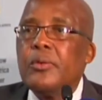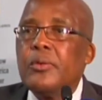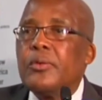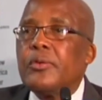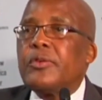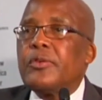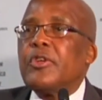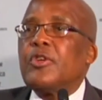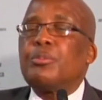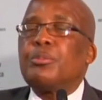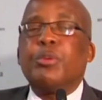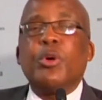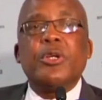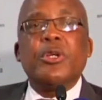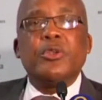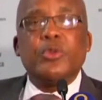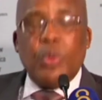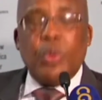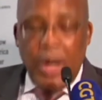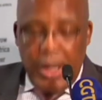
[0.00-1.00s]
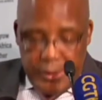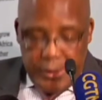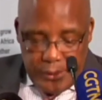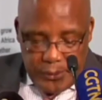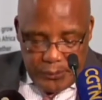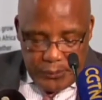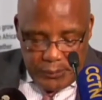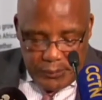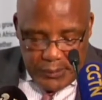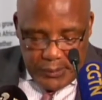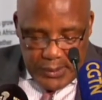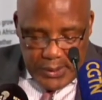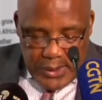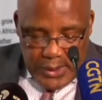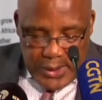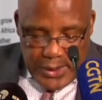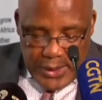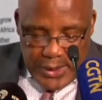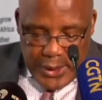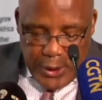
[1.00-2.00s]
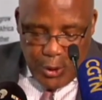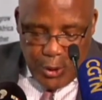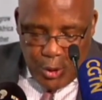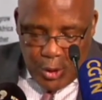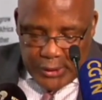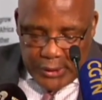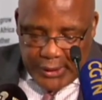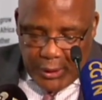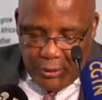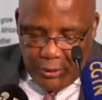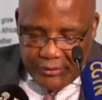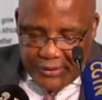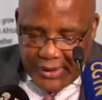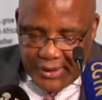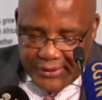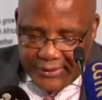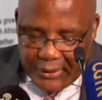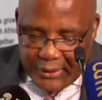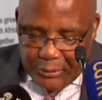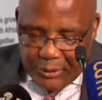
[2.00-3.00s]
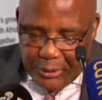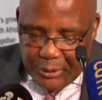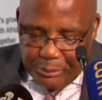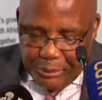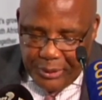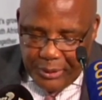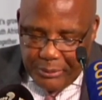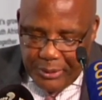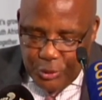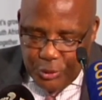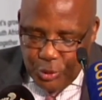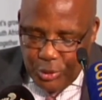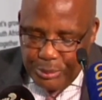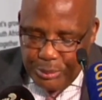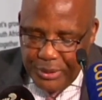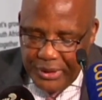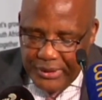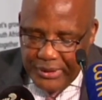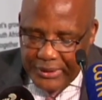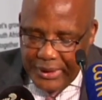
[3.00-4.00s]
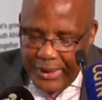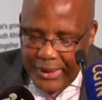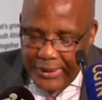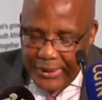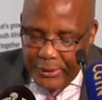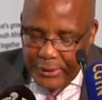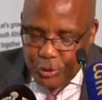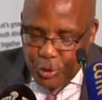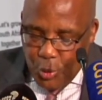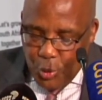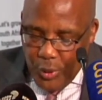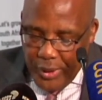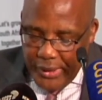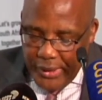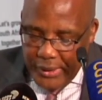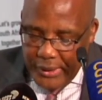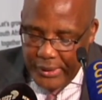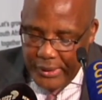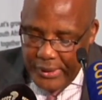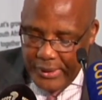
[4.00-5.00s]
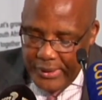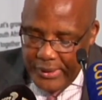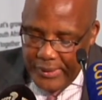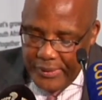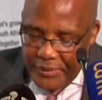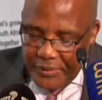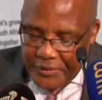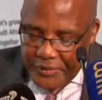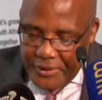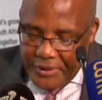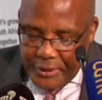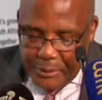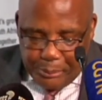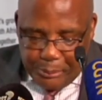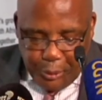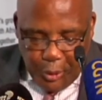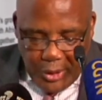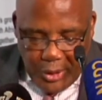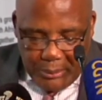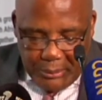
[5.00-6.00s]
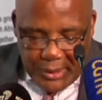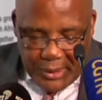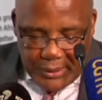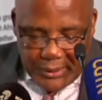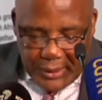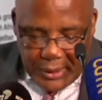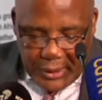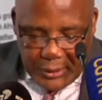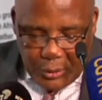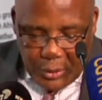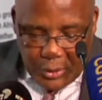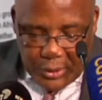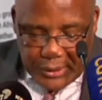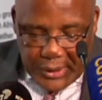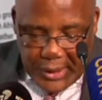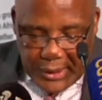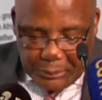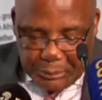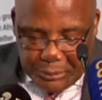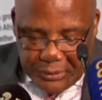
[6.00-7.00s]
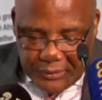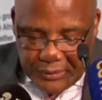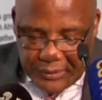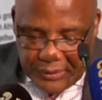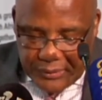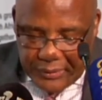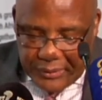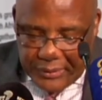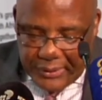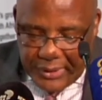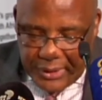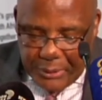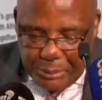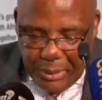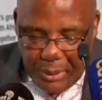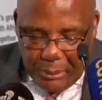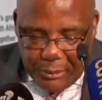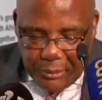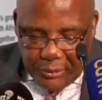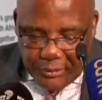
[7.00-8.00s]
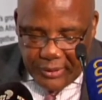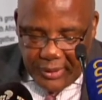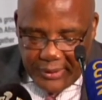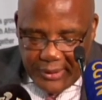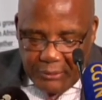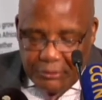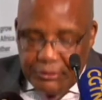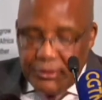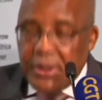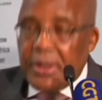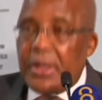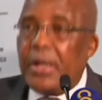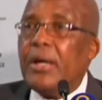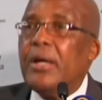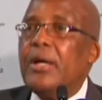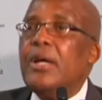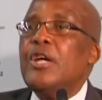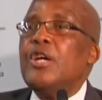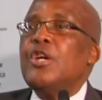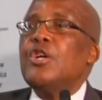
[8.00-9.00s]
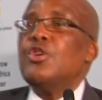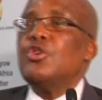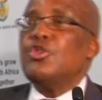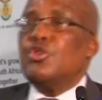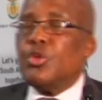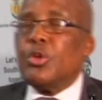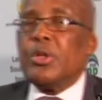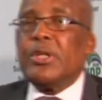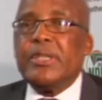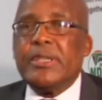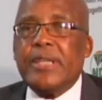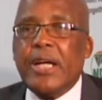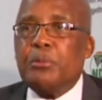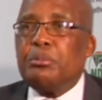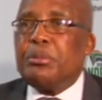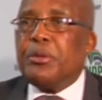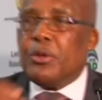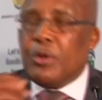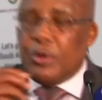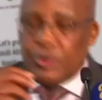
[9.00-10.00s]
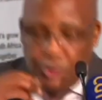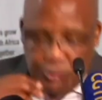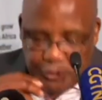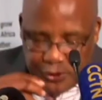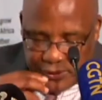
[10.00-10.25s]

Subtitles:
6.1, a holder of the exemption permit will be entitled to work, seek employment, and conduct business in the Republic of South Africa during that period of